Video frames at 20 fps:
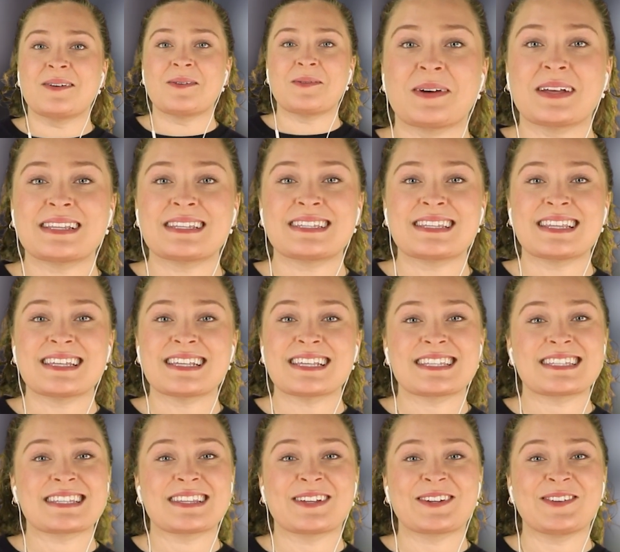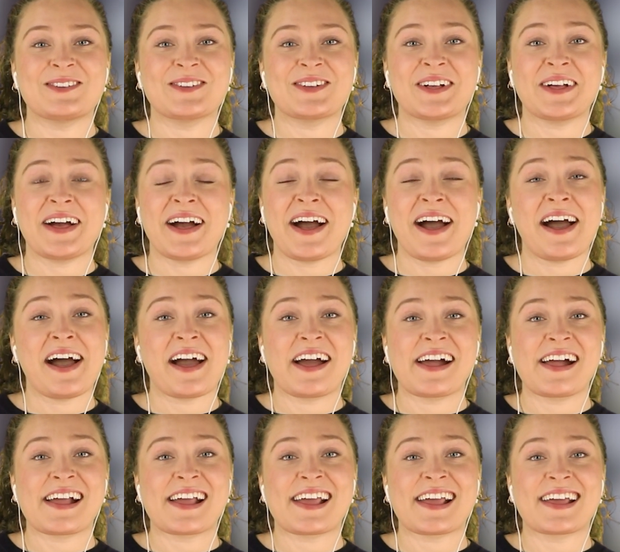What's this little
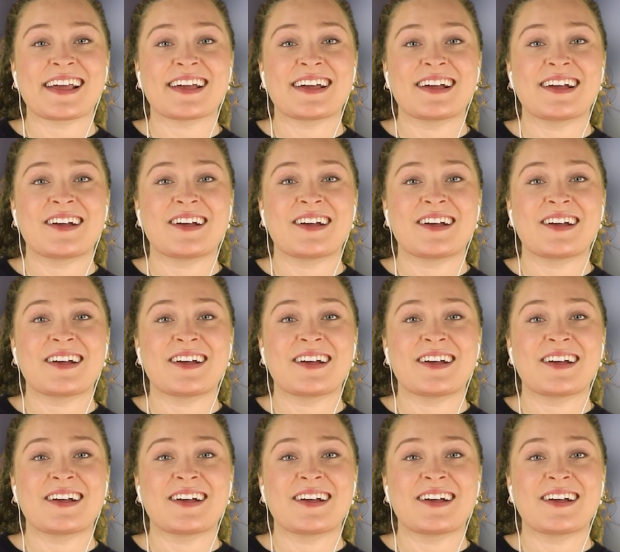guy?